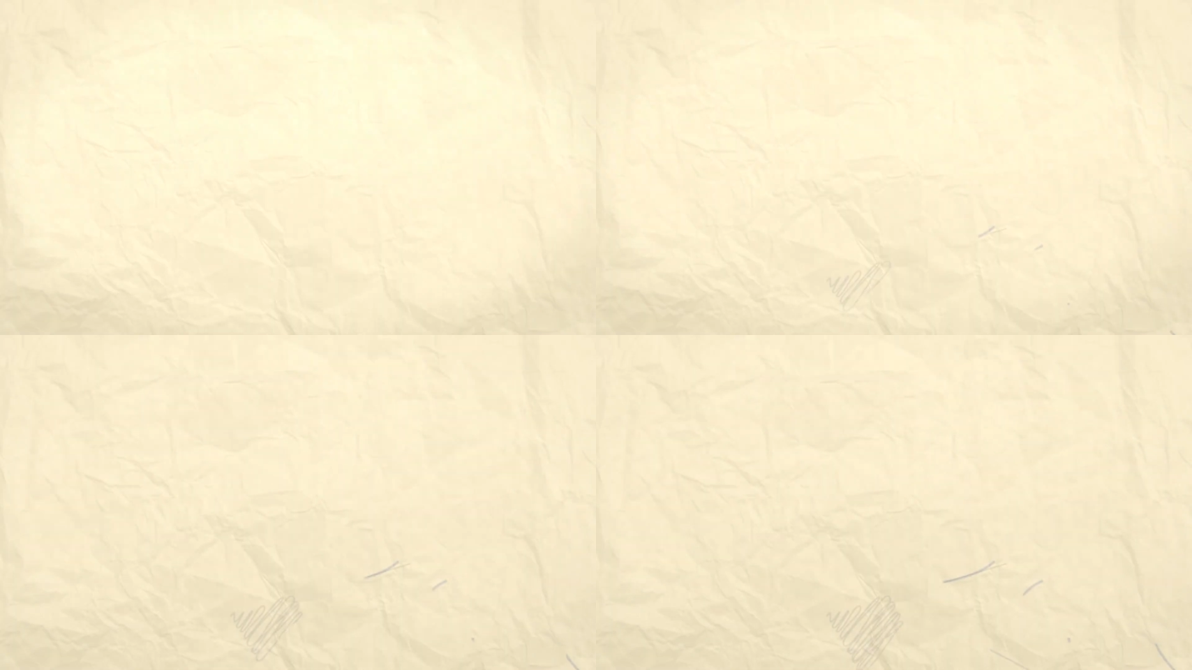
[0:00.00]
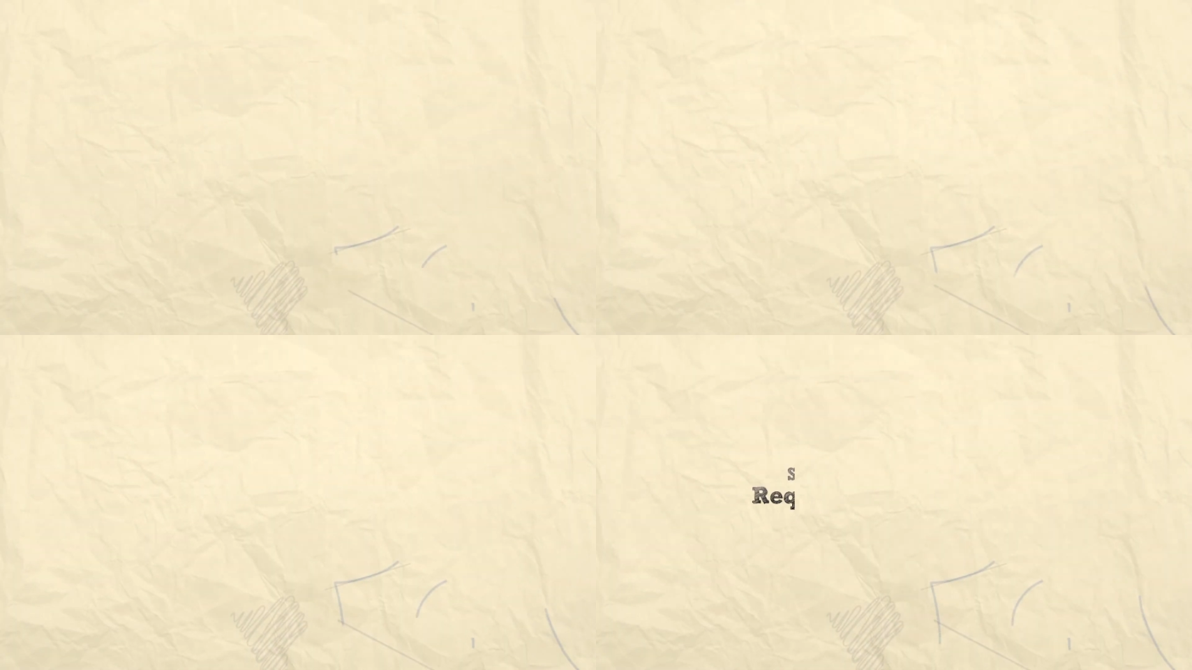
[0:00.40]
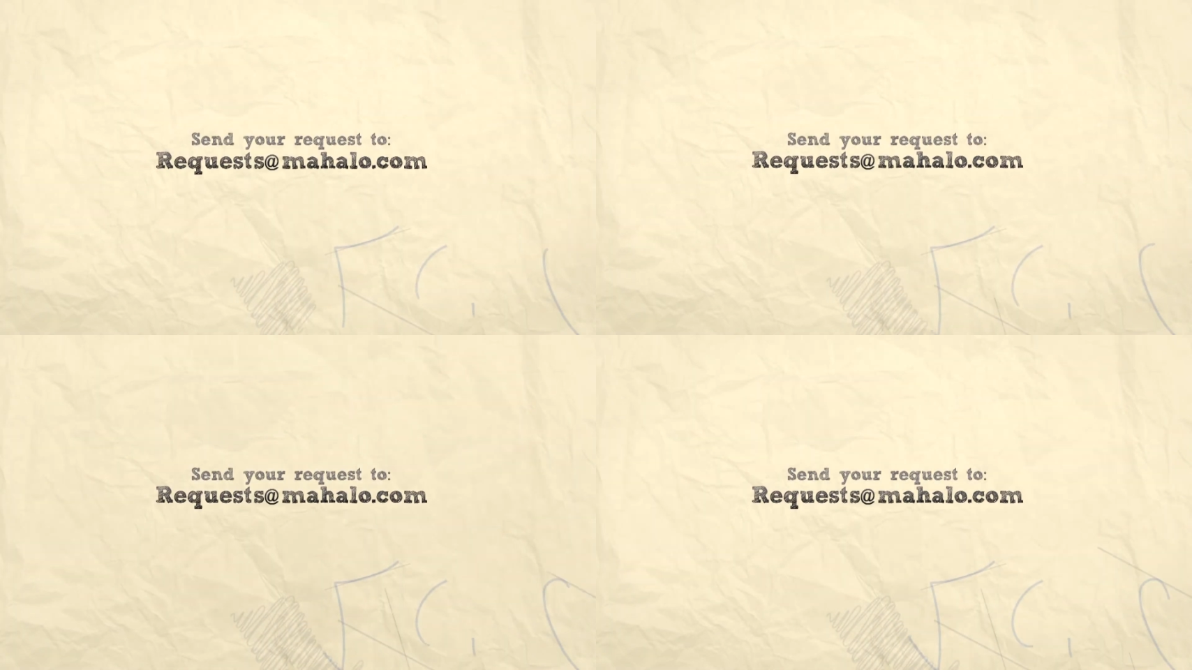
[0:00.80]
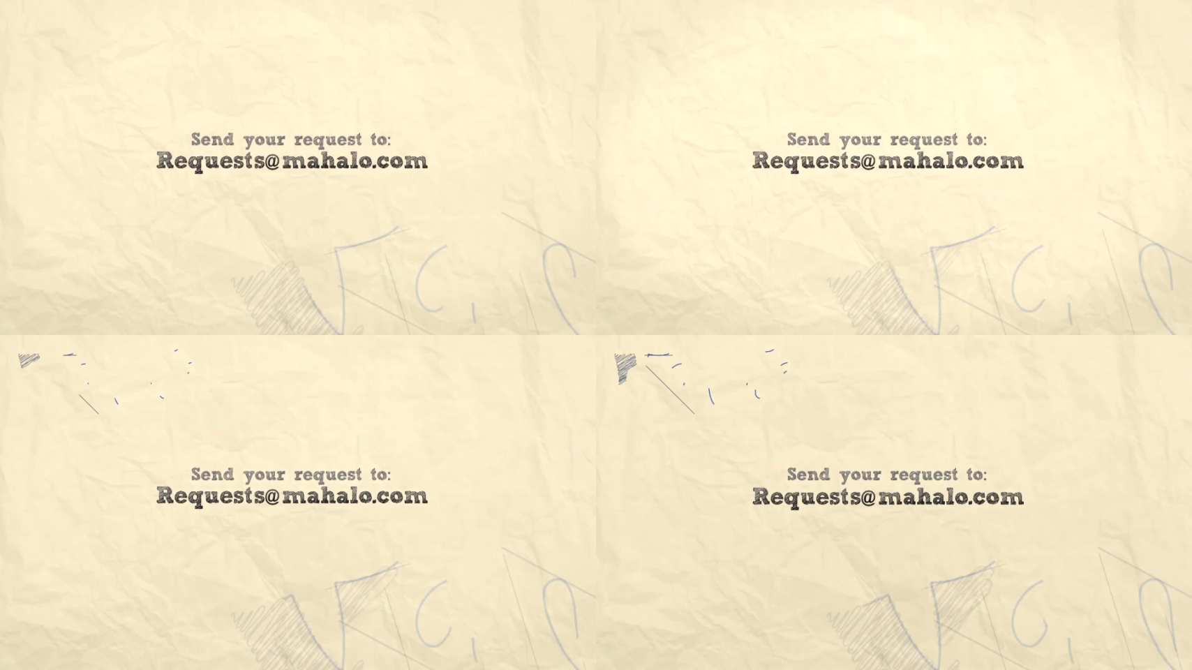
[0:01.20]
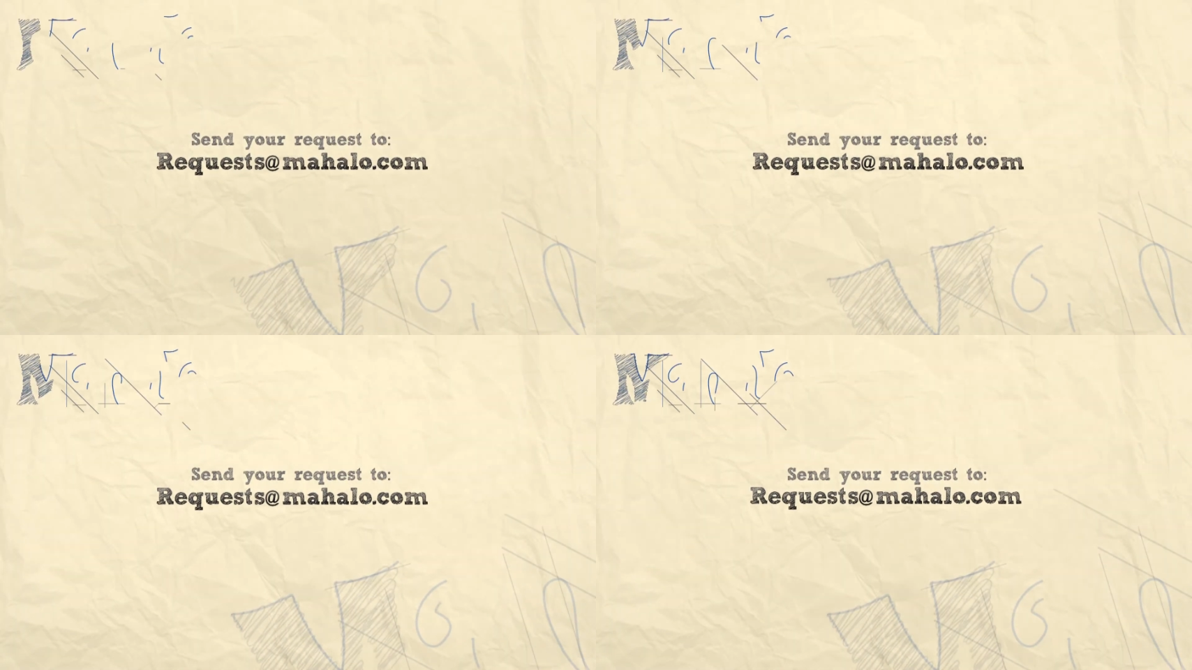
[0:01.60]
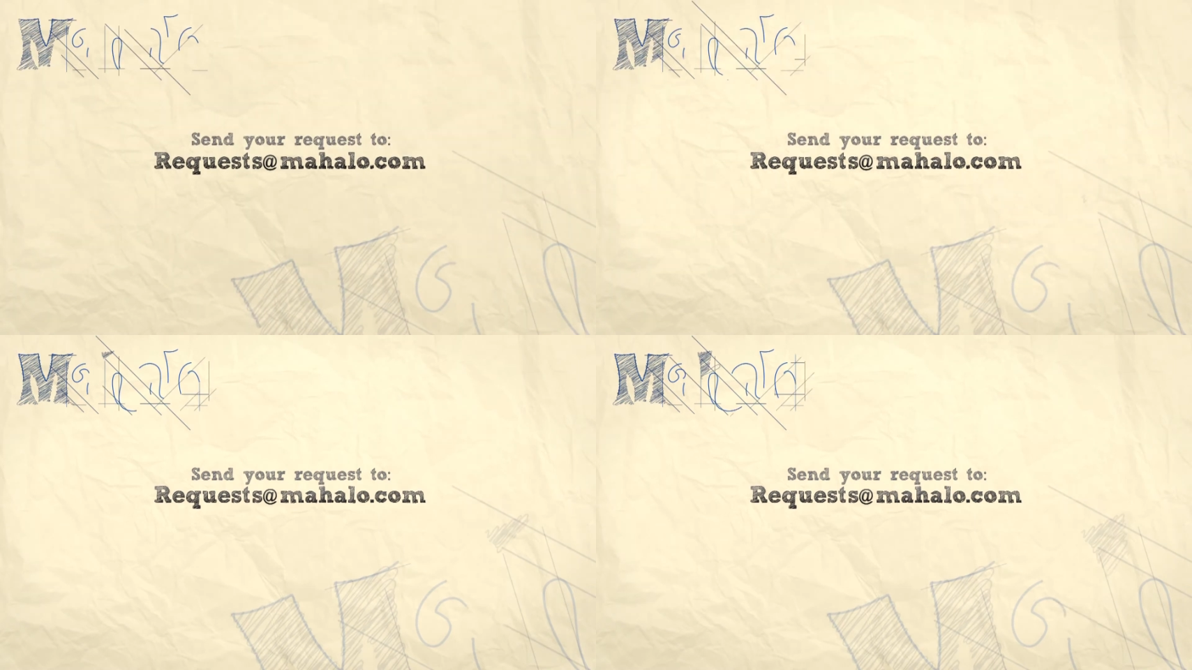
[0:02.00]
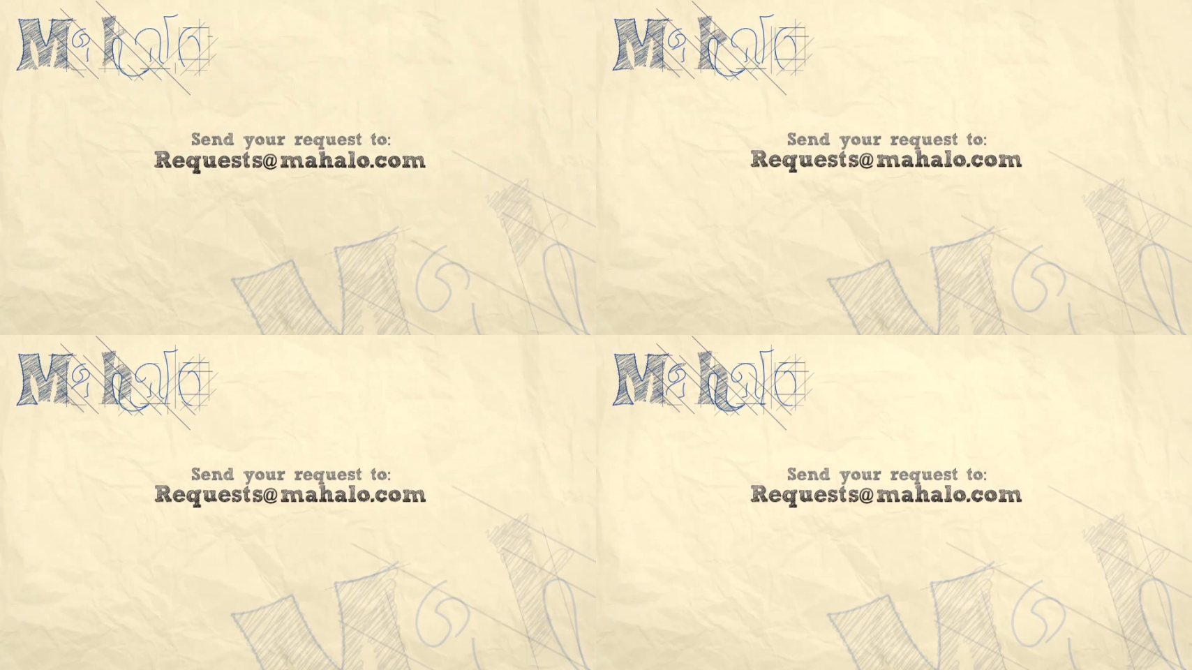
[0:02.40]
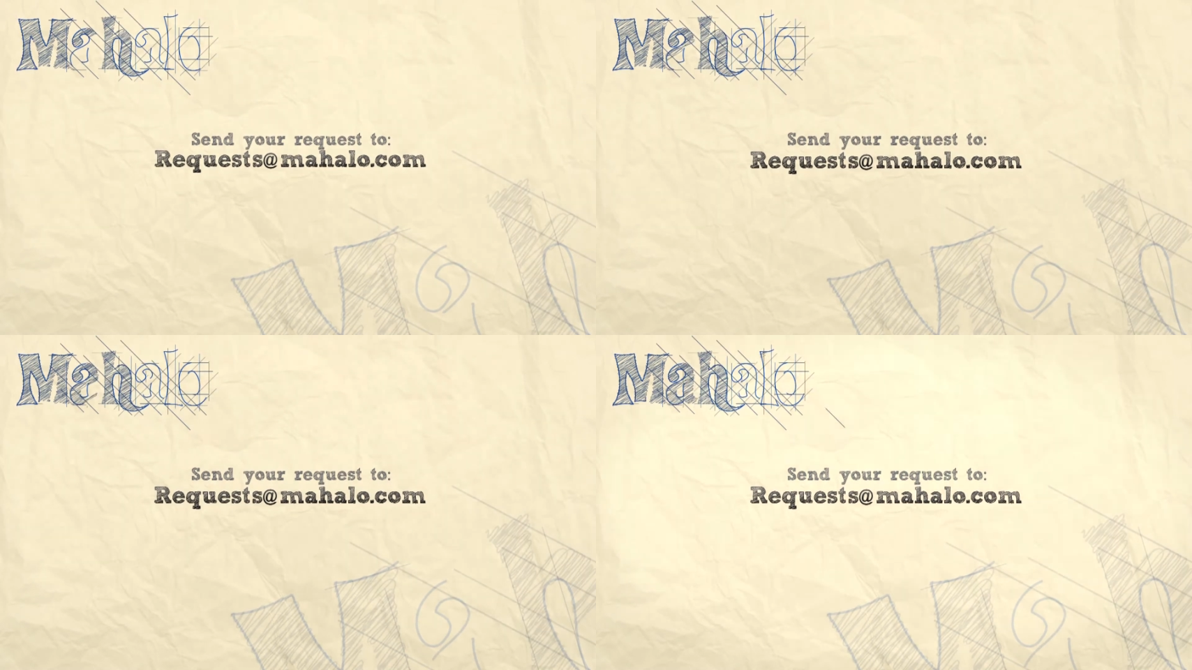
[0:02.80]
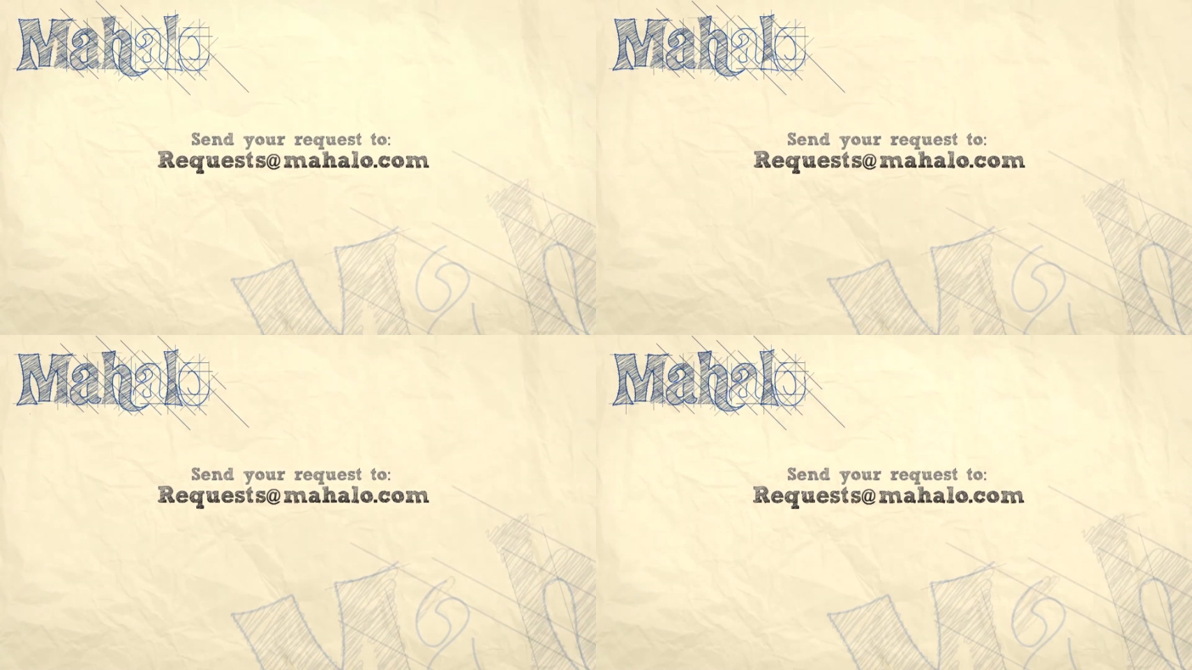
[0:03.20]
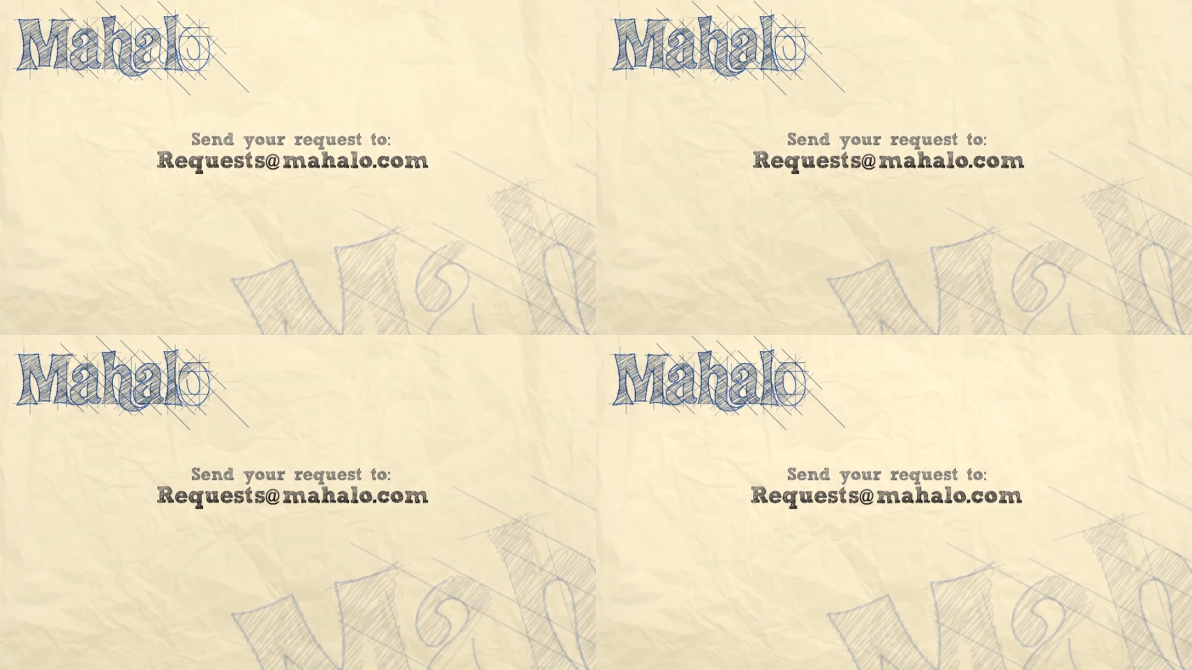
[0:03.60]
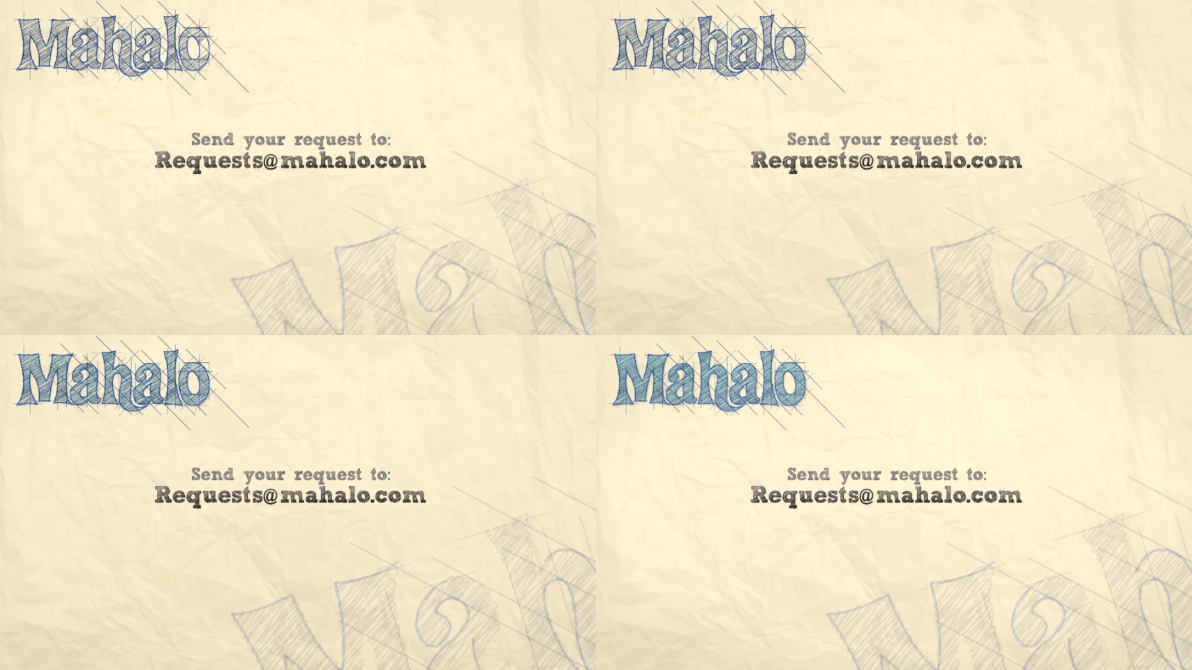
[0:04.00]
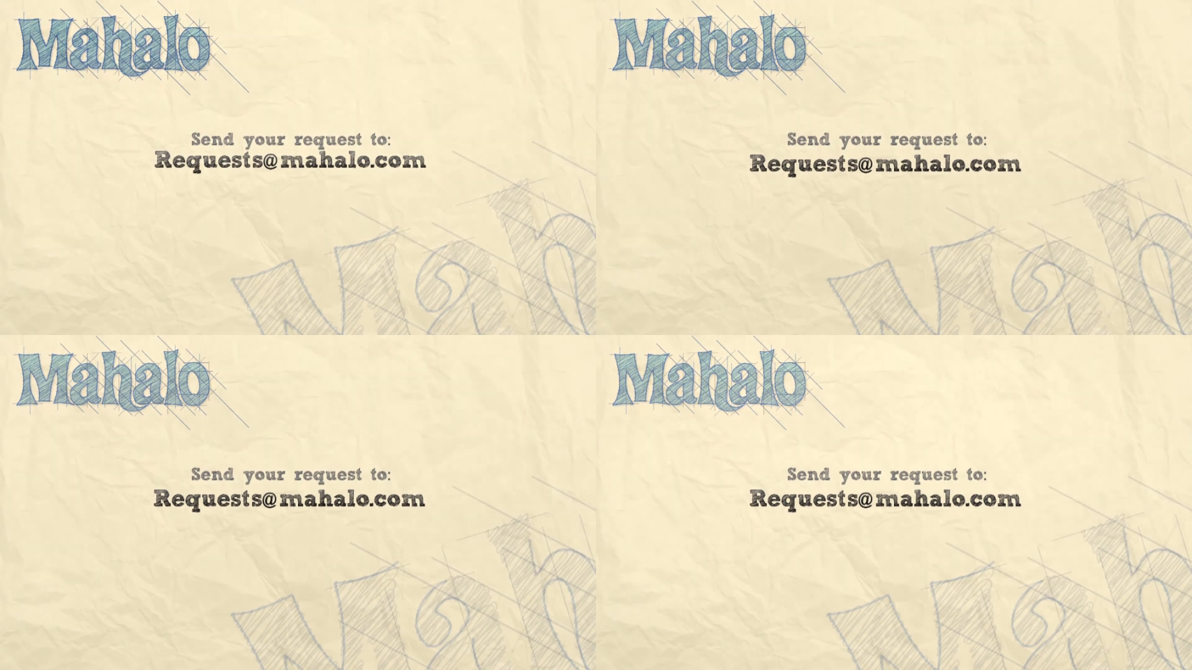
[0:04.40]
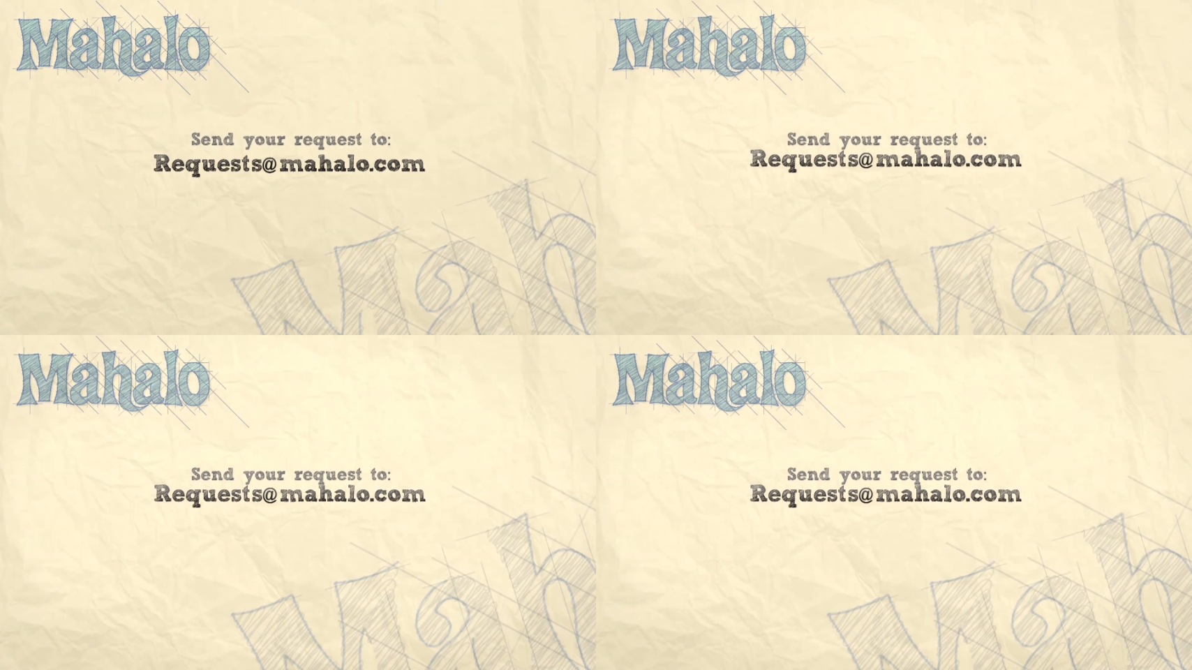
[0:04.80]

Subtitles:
(no speaker visible)